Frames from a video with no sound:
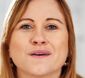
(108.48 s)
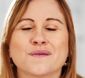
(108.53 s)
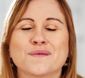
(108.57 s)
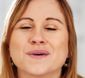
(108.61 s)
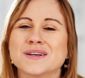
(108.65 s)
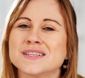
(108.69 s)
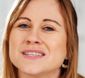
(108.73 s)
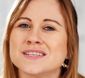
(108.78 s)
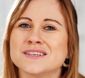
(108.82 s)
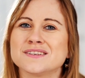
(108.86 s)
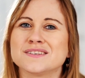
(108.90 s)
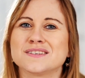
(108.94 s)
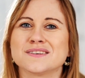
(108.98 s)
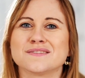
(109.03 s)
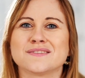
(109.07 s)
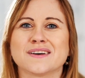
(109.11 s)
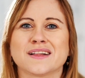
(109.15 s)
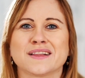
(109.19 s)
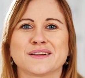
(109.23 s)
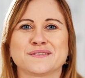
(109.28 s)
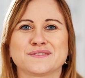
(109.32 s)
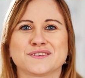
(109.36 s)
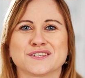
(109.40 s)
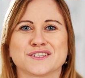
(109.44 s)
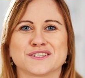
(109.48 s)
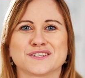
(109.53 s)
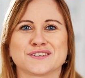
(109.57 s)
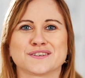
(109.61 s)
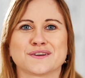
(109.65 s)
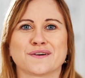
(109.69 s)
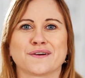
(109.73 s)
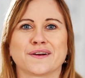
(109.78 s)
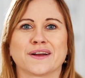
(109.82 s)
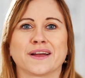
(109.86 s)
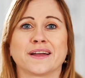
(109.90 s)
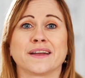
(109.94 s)
Once you've developed your
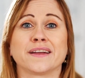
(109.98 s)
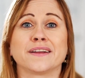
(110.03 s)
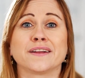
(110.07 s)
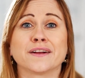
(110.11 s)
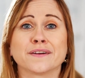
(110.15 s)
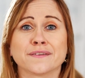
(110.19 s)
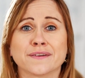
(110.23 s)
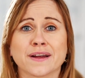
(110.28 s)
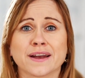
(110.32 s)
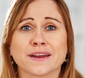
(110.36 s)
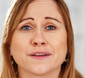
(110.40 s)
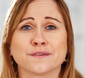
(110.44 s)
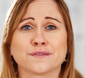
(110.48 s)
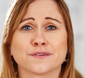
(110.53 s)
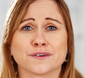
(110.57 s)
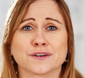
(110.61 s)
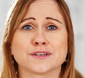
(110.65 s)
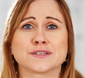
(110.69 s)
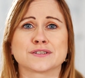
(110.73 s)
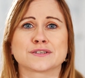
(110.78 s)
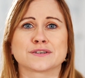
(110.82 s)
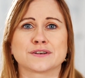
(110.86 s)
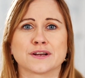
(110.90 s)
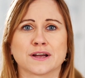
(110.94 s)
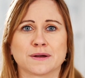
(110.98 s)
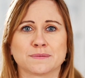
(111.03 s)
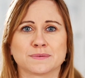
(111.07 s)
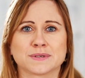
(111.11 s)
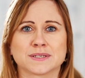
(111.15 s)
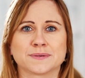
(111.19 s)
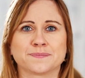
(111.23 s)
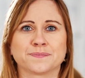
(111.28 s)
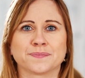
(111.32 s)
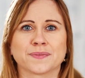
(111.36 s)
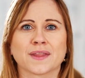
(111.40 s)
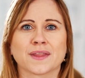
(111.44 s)
story, you're ready for a script.